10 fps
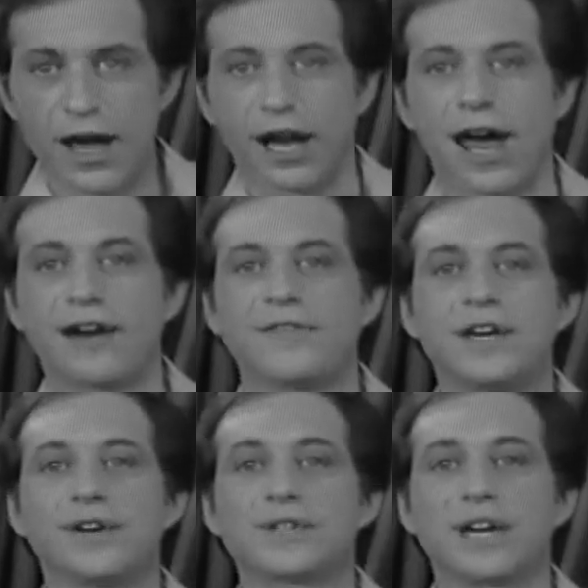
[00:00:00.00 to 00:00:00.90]
A lot of
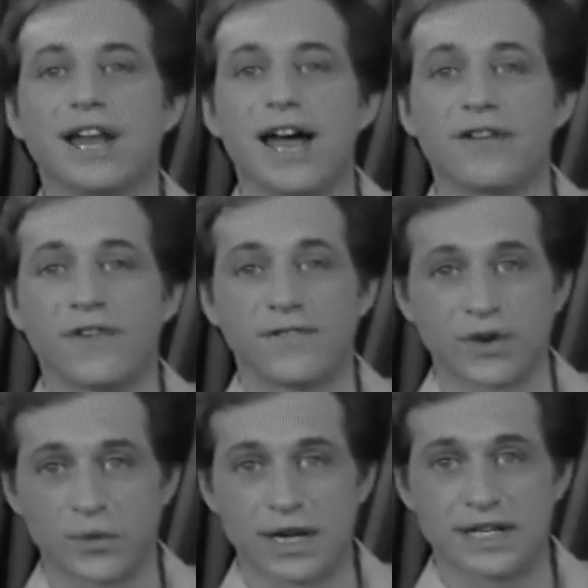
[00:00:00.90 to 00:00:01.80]
years and a lot of
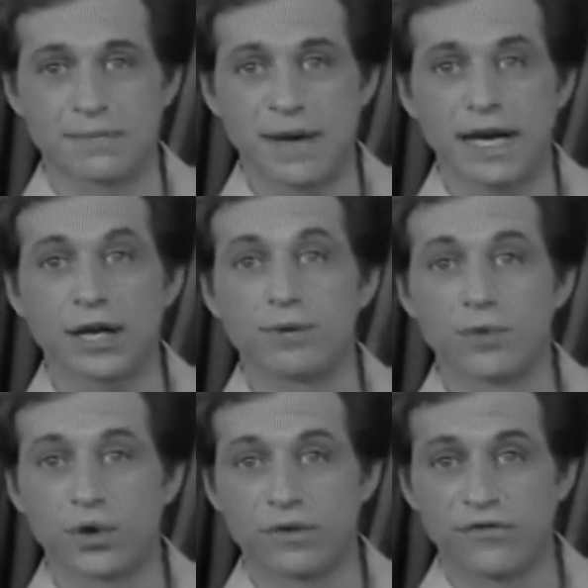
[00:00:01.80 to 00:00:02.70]
effort went into making a
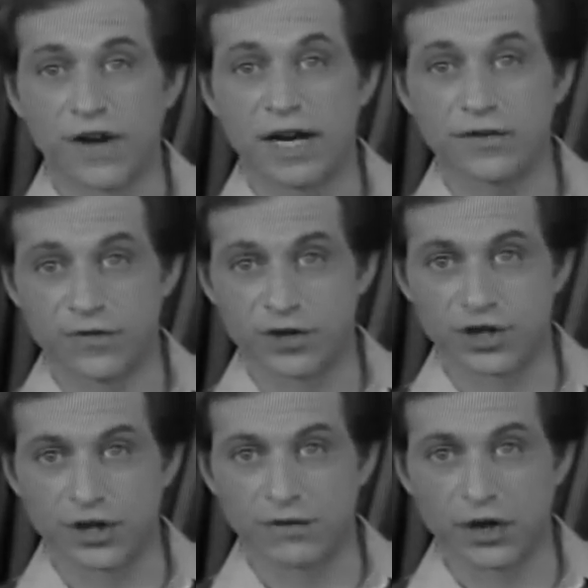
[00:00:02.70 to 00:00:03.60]
more refined
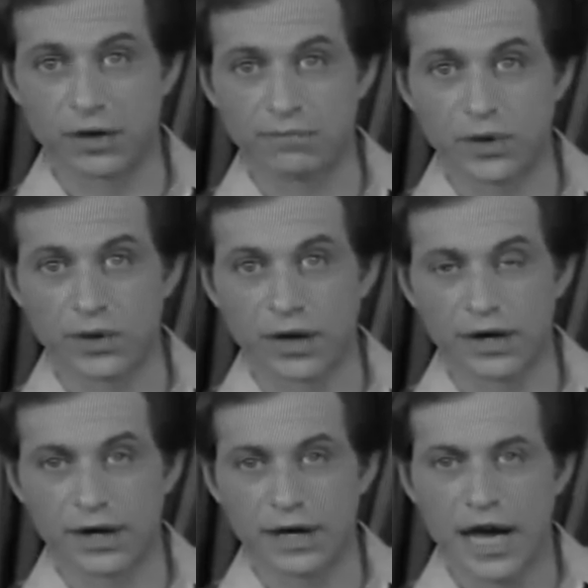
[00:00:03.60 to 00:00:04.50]
version of the computer.
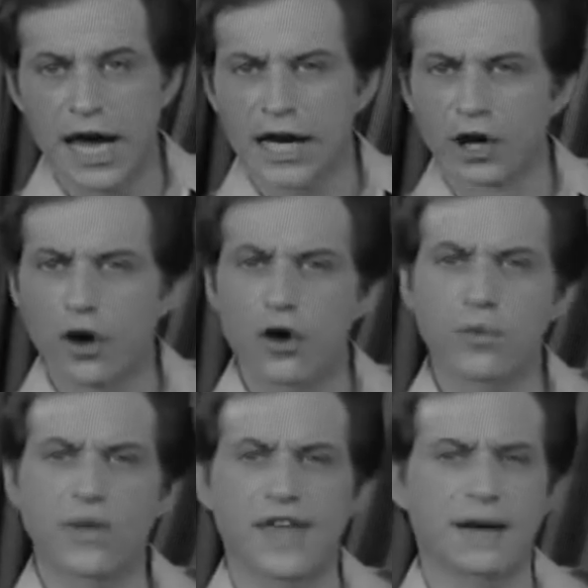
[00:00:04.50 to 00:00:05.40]
And
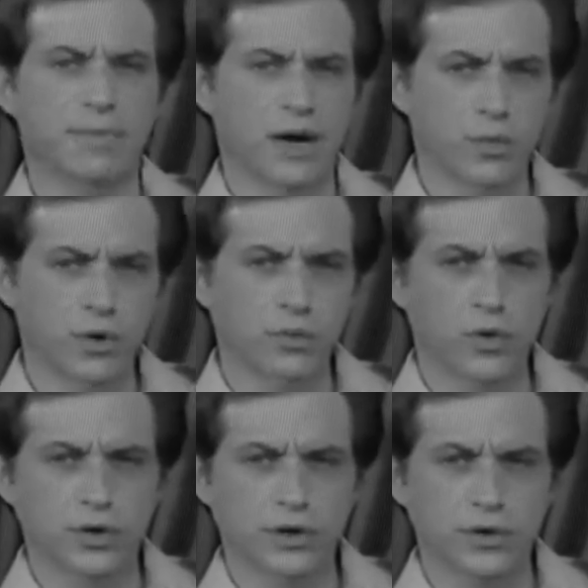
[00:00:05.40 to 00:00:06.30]
along with that, by World
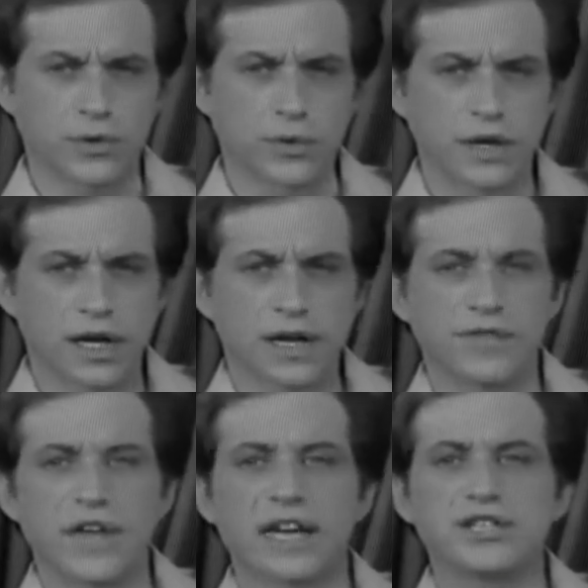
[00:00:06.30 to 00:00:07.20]
War II,
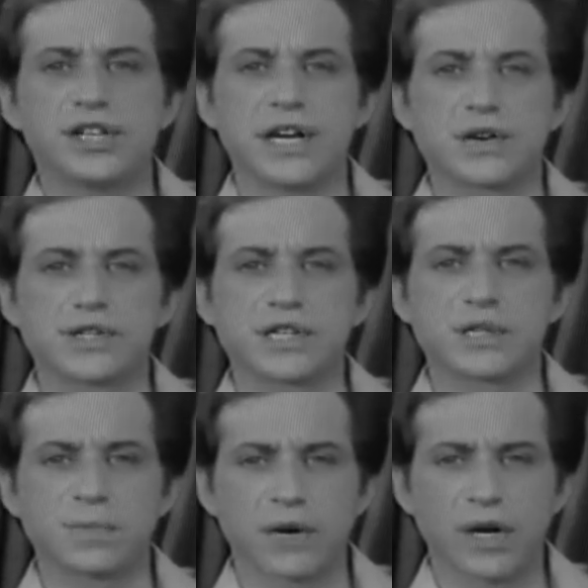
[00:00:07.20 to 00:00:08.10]
the engineers at
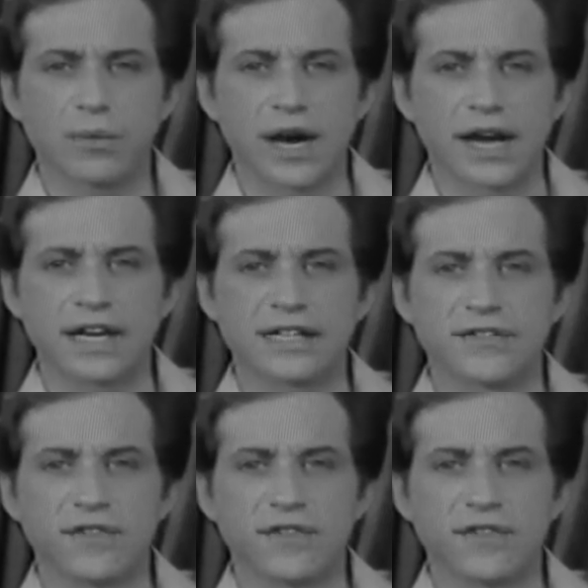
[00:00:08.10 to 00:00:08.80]
Sperry Rand had